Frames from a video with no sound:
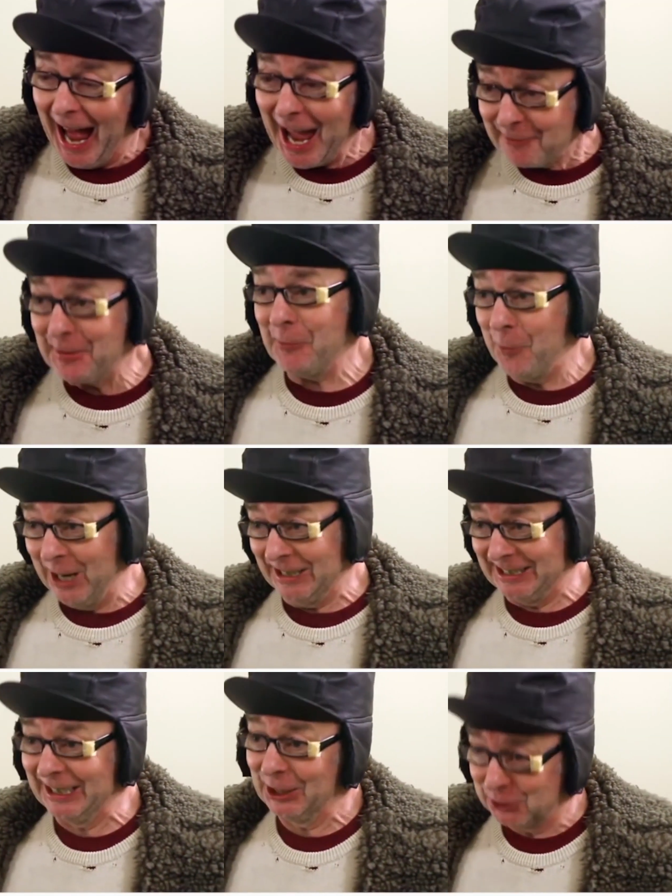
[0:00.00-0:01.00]
I've been
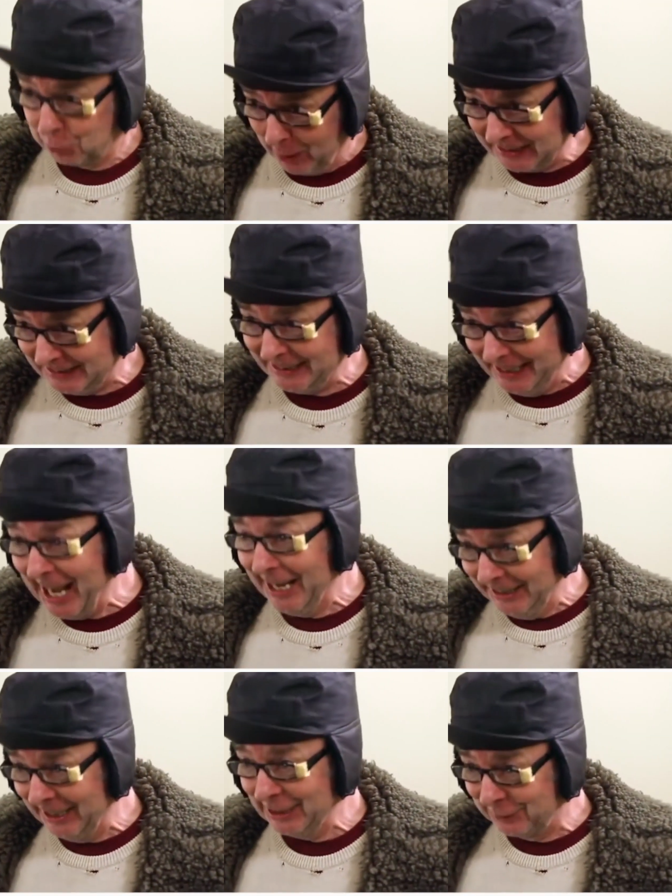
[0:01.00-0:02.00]
waiting
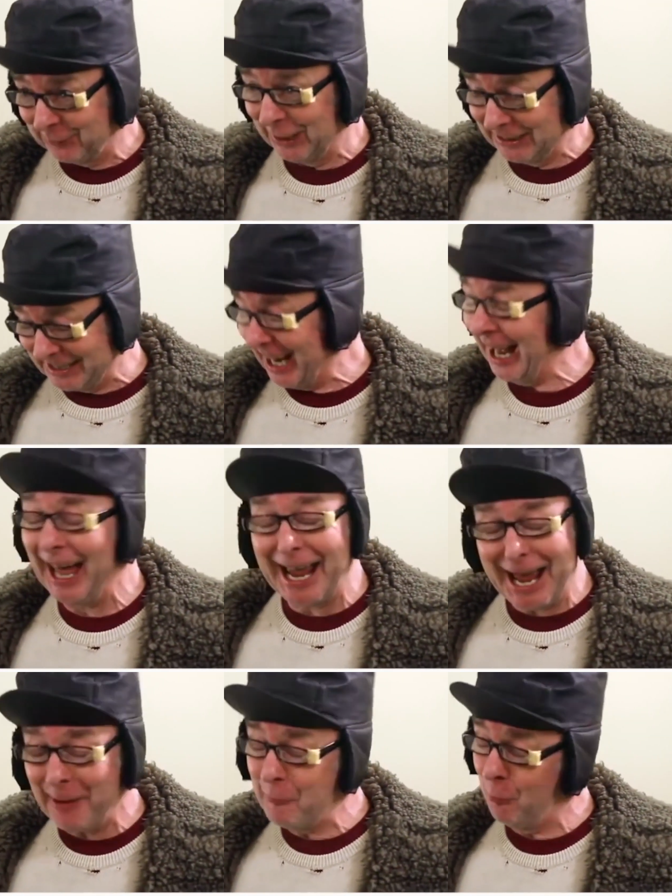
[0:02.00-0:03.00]
29 years for this.
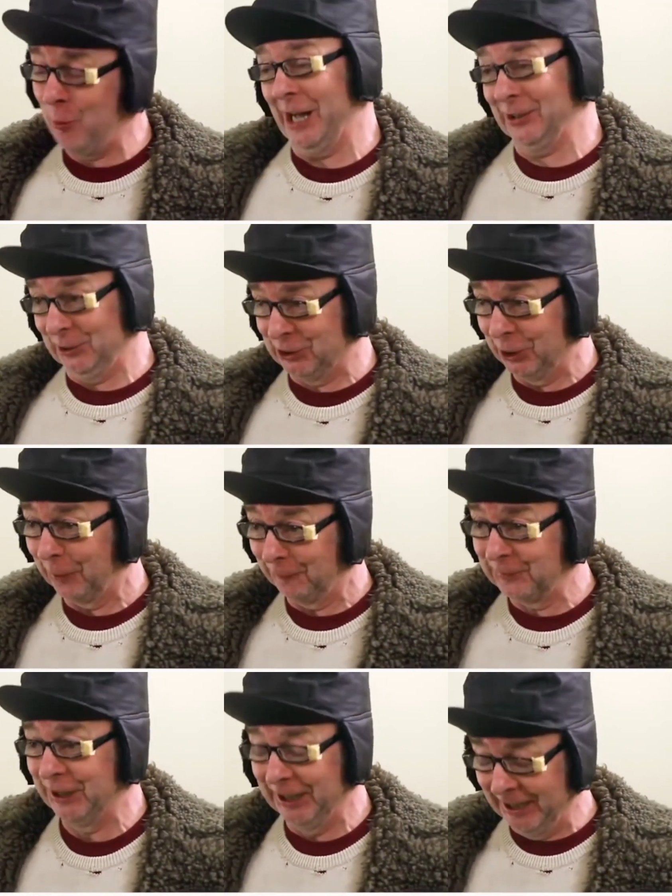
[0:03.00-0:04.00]
I am well
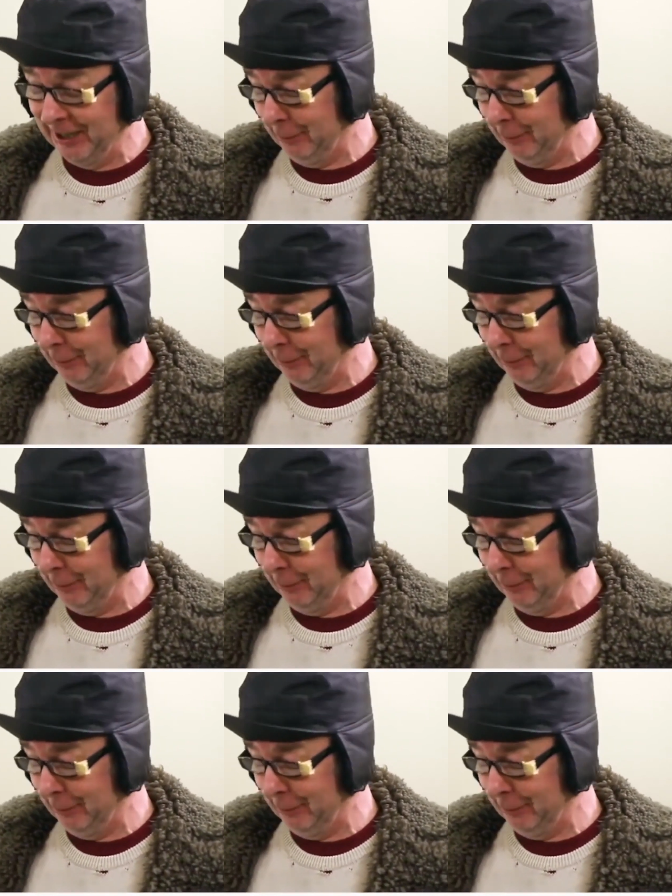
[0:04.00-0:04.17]
chuffed.